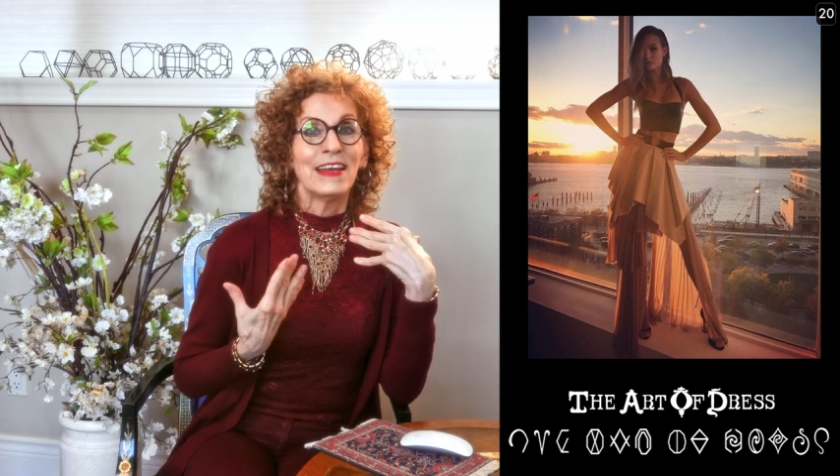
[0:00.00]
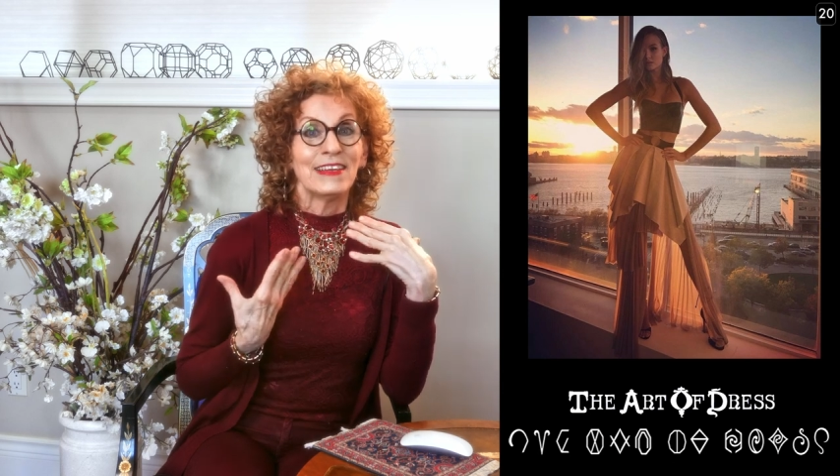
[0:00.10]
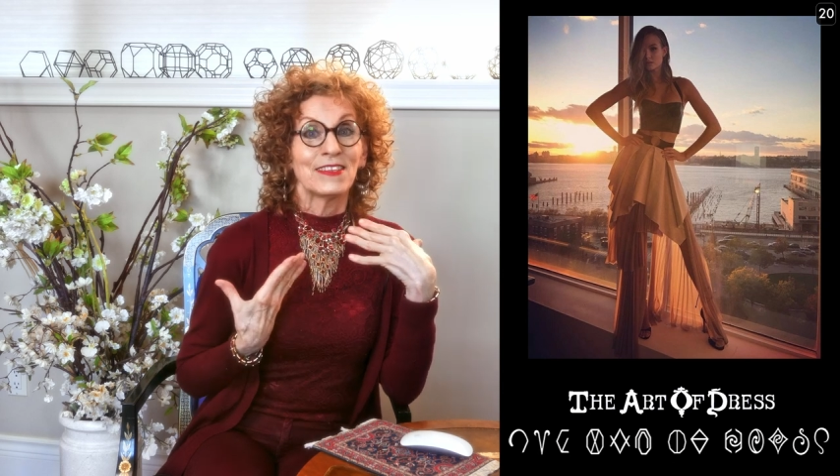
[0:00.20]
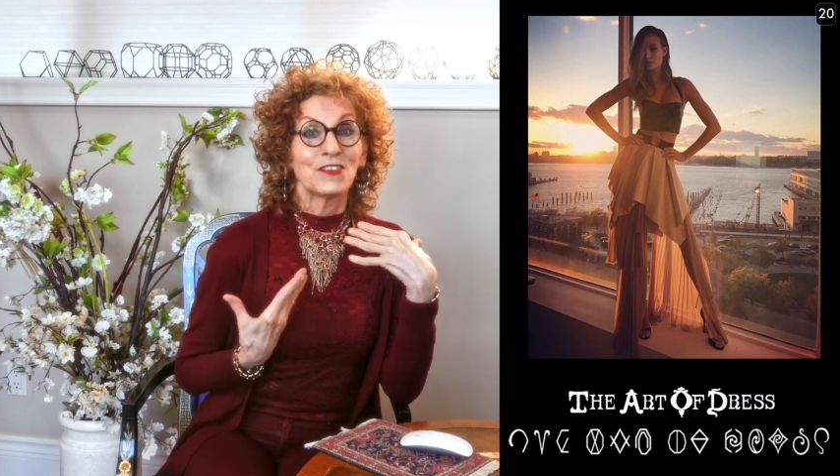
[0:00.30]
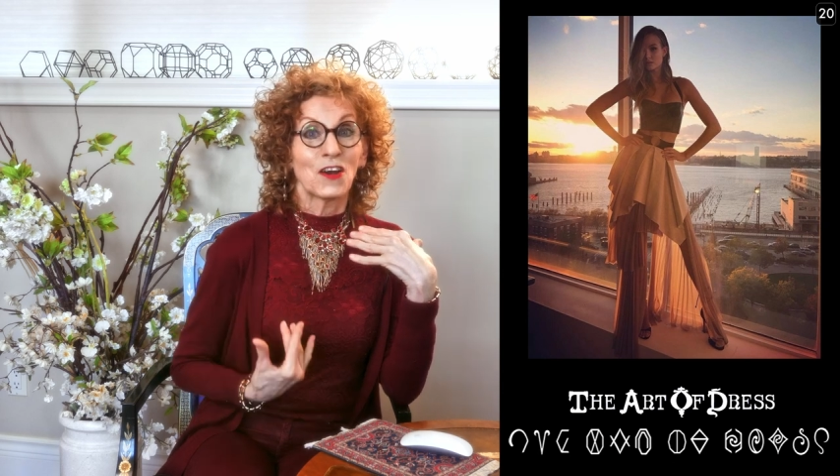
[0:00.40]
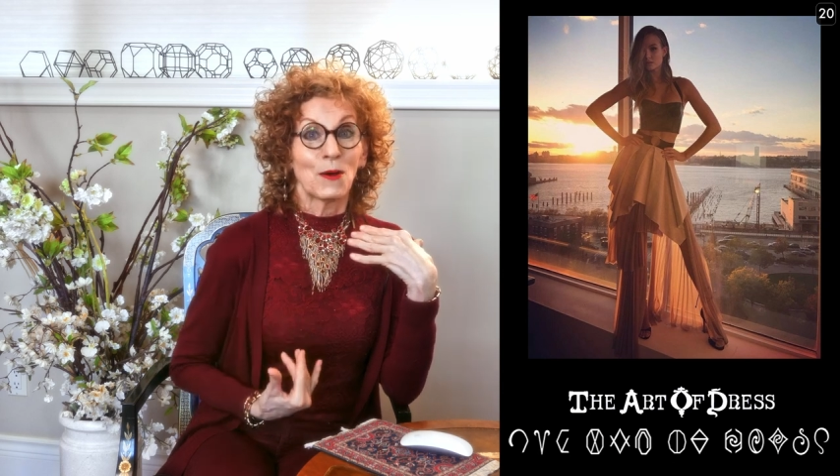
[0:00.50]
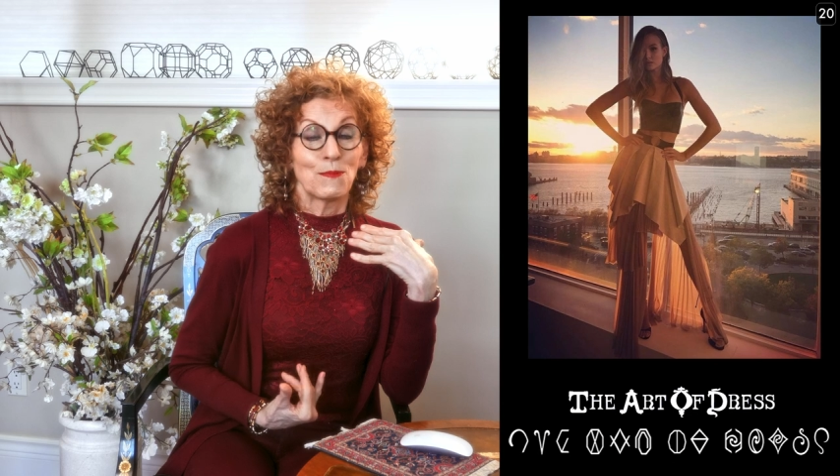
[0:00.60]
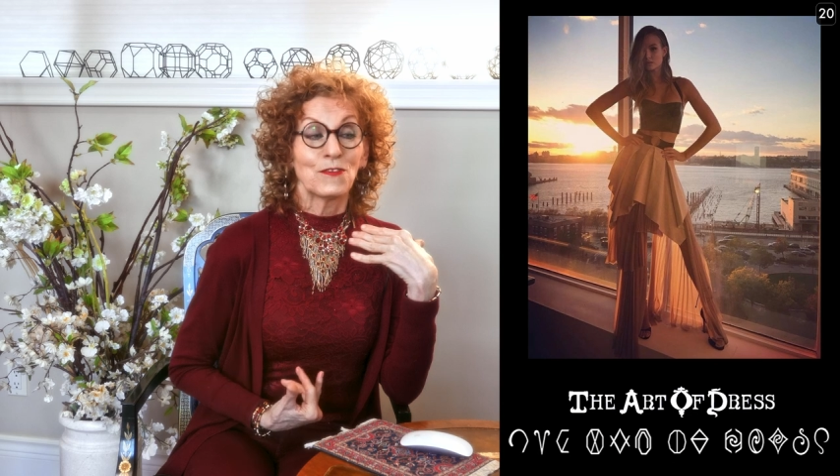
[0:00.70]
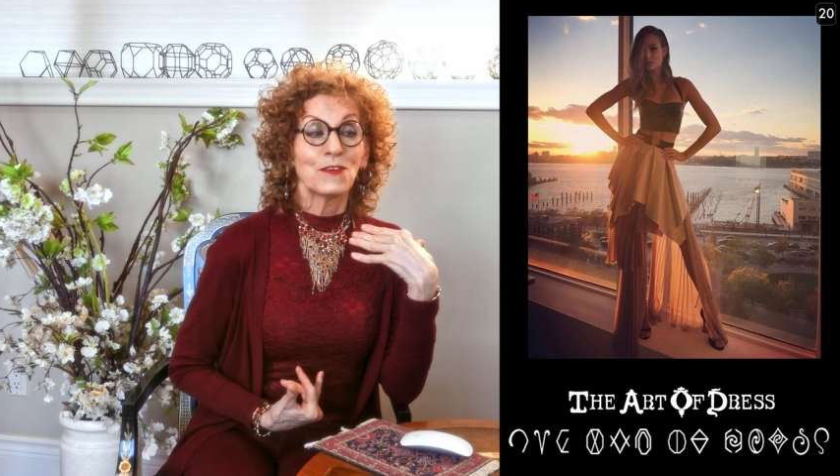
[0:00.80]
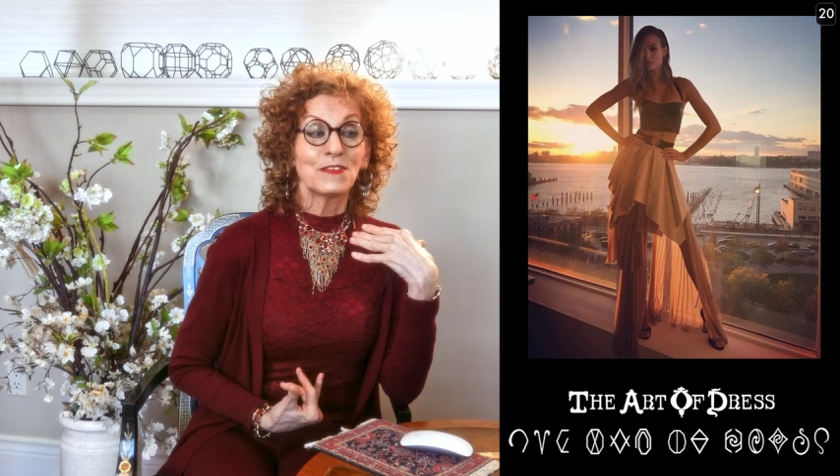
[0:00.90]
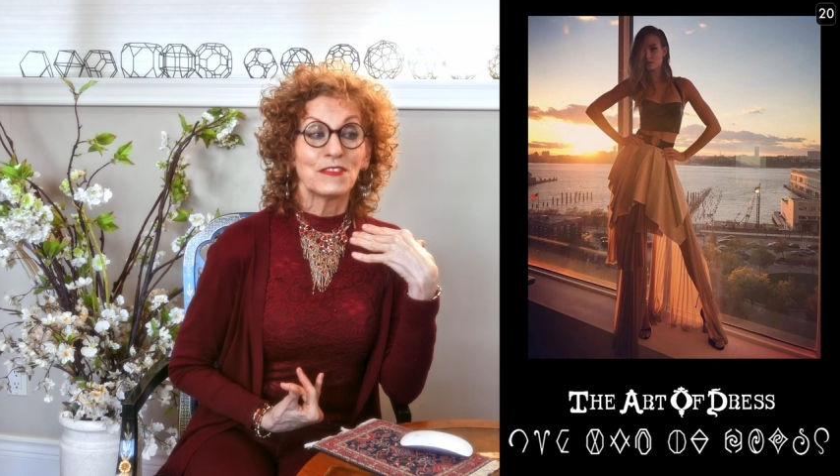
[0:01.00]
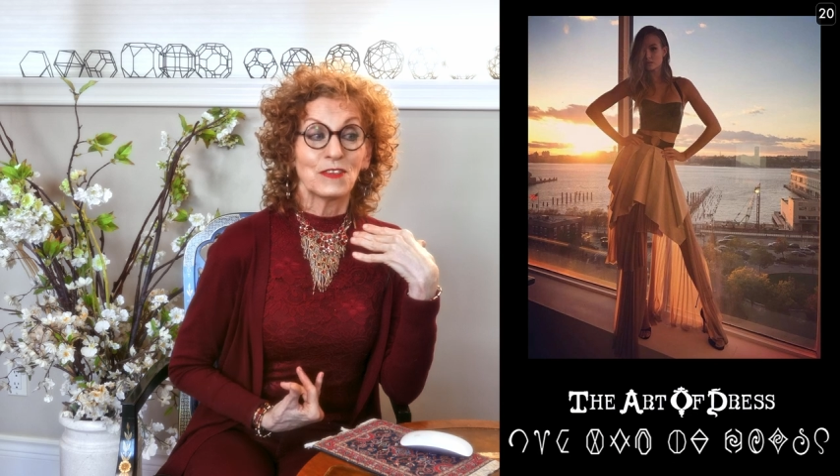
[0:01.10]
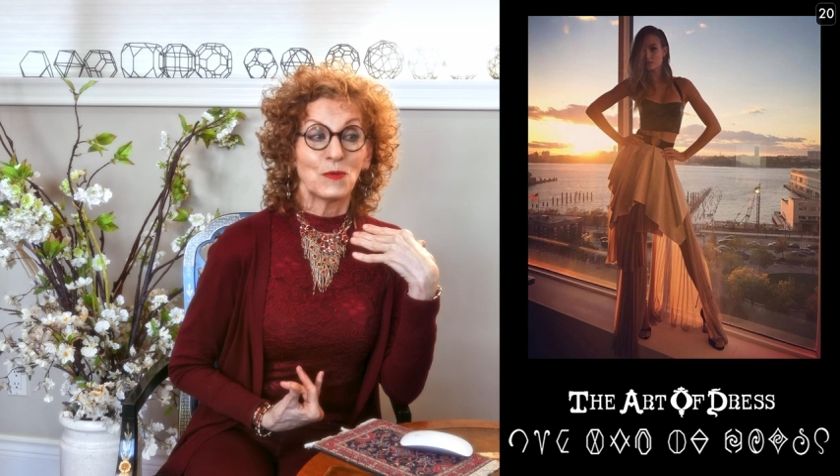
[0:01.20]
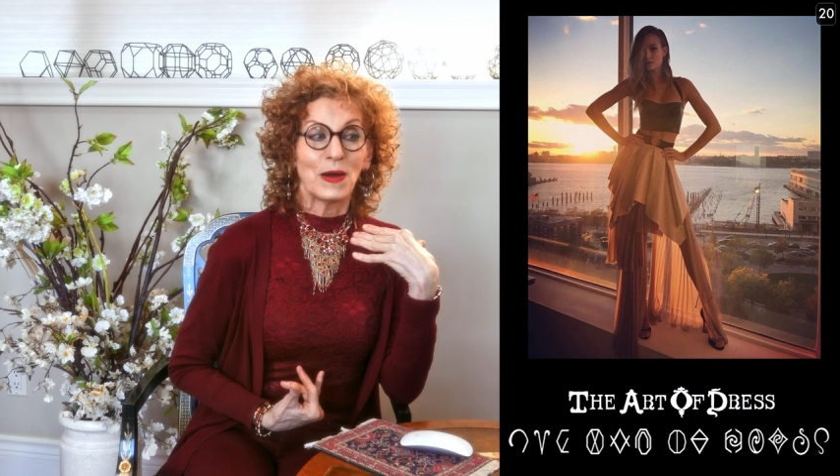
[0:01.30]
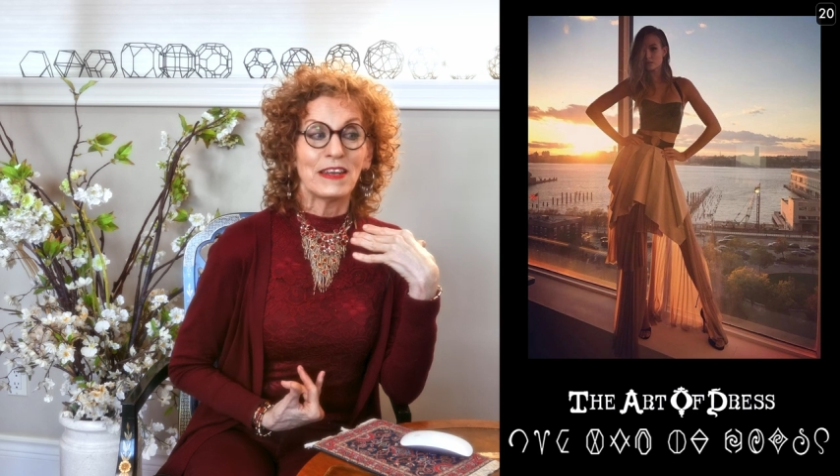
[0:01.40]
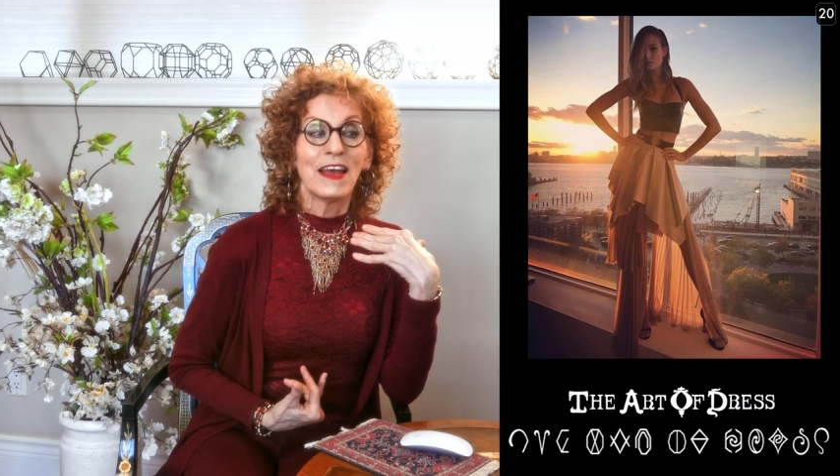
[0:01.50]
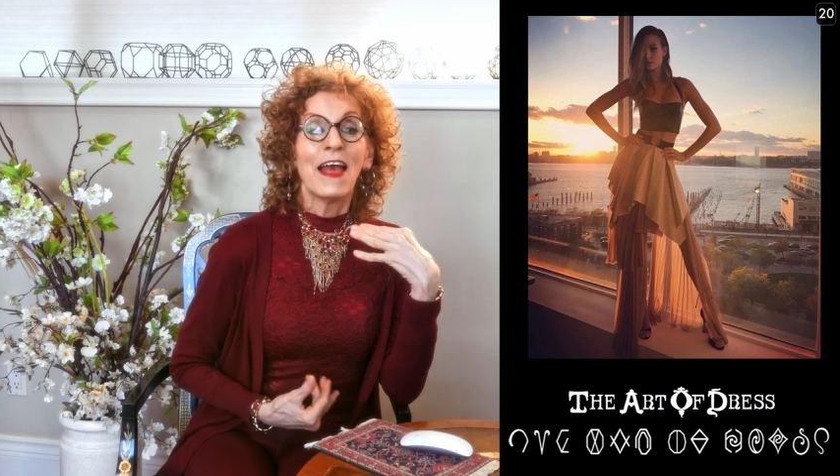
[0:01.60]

in the top of her silhouette,